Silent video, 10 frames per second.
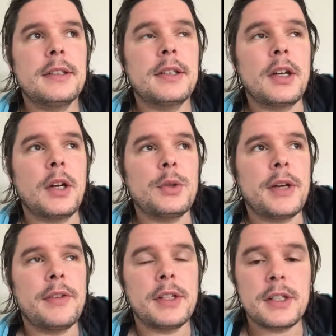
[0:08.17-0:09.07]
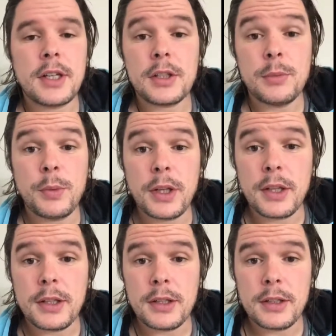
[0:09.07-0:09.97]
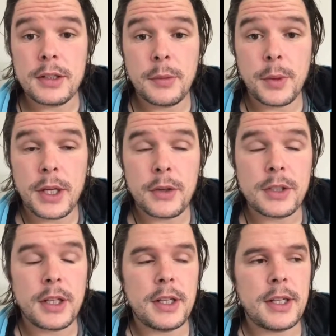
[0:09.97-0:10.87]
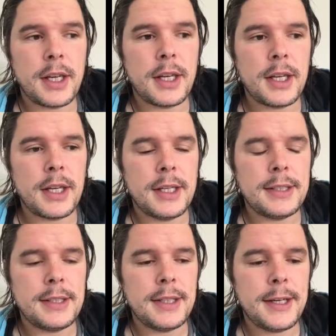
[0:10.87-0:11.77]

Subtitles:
that I was having a discussion with someone else the other day is,